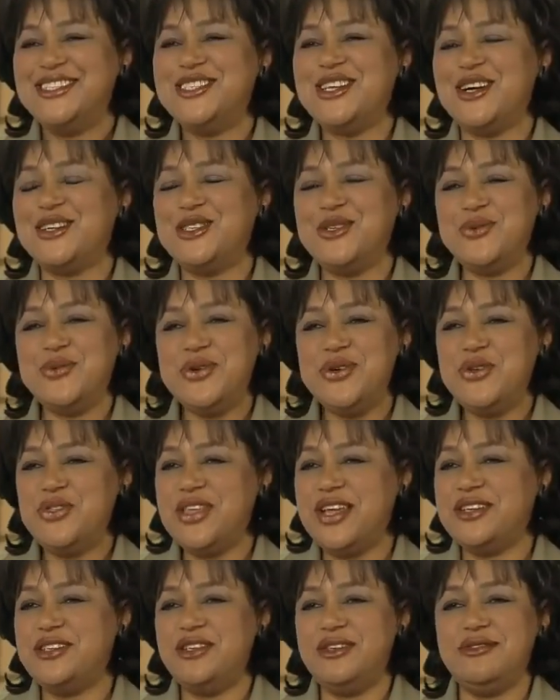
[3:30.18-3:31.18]
Dr. Wu,
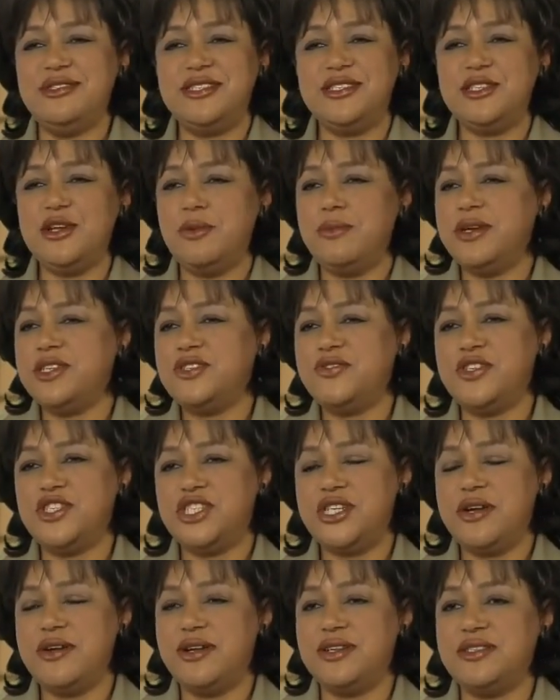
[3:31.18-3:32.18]
thank you so much for
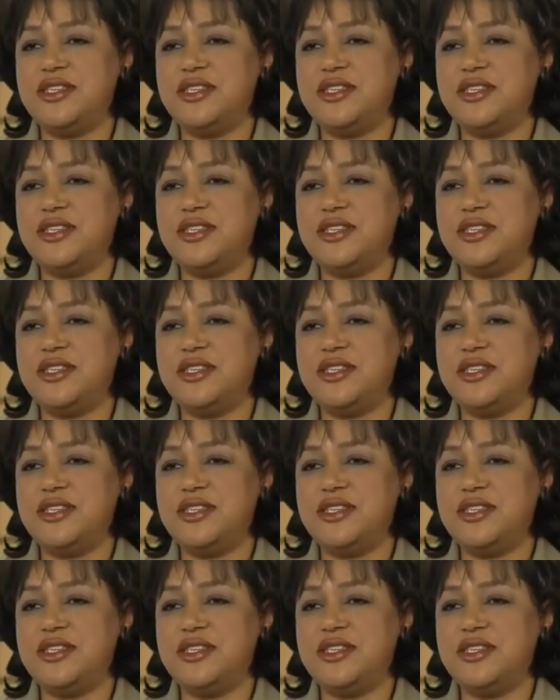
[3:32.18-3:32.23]
sharing